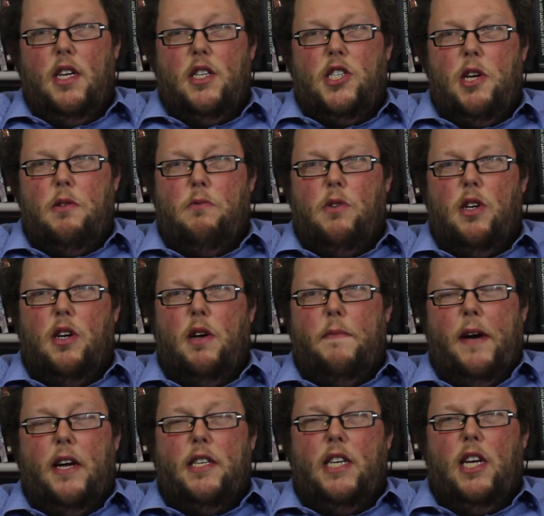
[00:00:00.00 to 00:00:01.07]
some of what
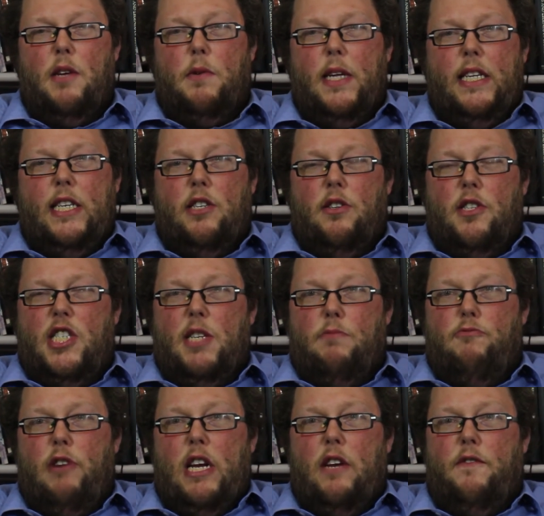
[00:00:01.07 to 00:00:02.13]
I didn't like what they did on the
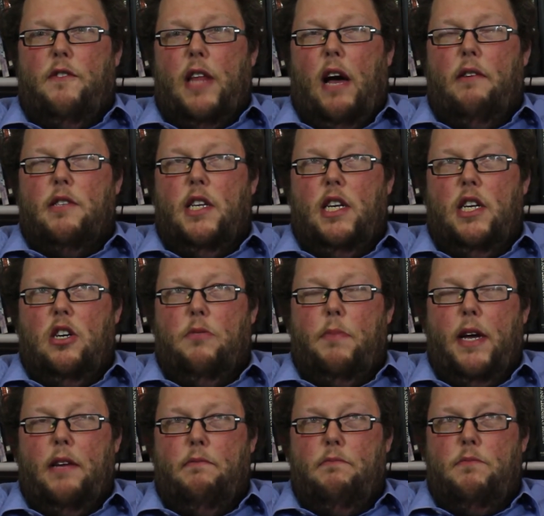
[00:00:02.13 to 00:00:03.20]
submarine. I thought that was a little
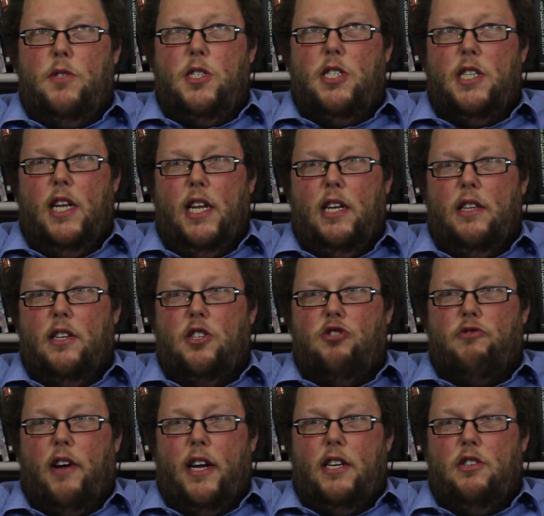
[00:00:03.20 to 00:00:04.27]
bit silly, the
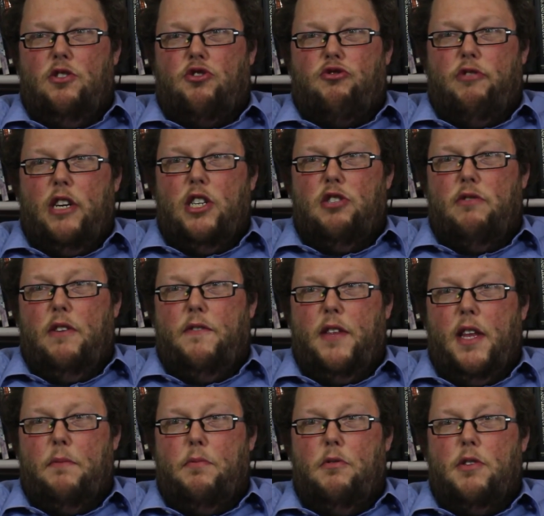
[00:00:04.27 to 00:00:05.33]
strange creature thing
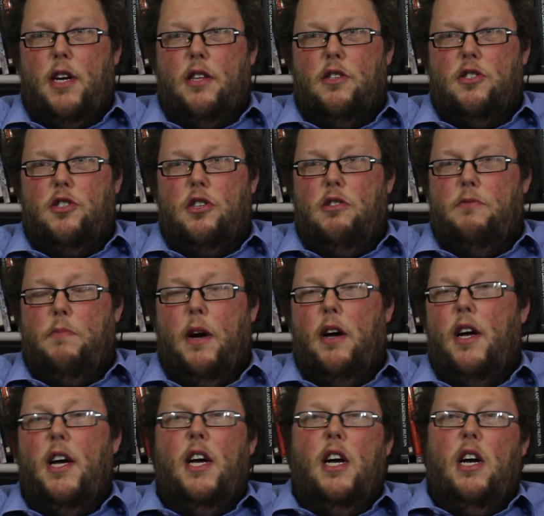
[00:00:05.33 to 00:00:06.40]
that pulled out the suit.
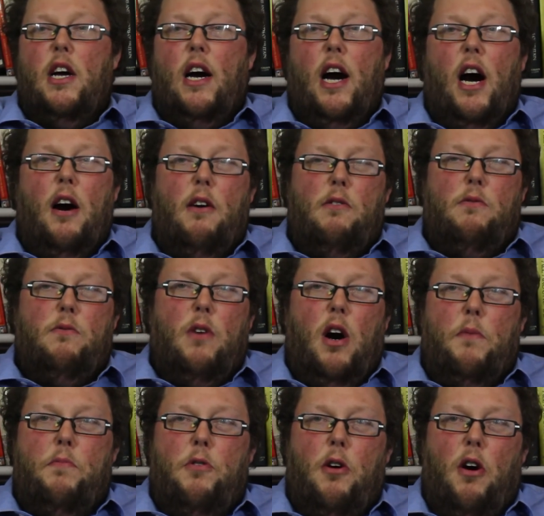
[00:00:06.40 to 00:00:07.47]
But I'll
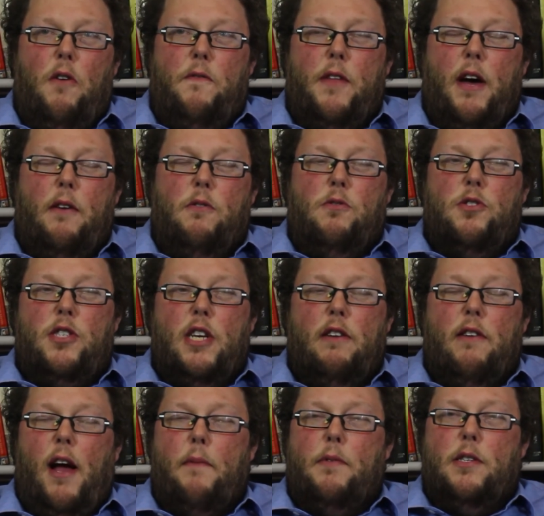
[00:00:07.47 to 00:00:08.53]
put off that. We'll see
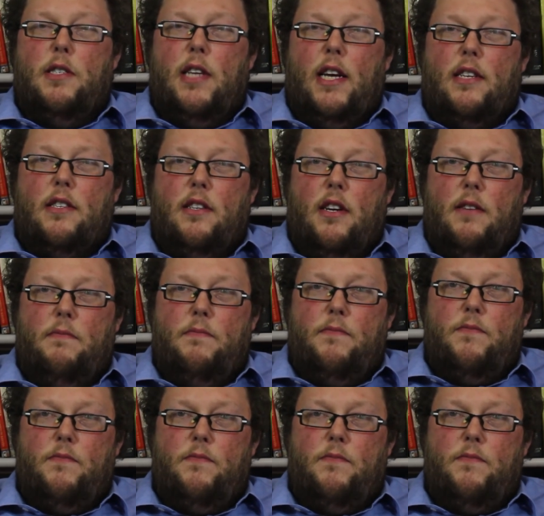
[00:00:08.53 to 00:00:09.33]
what happens next time.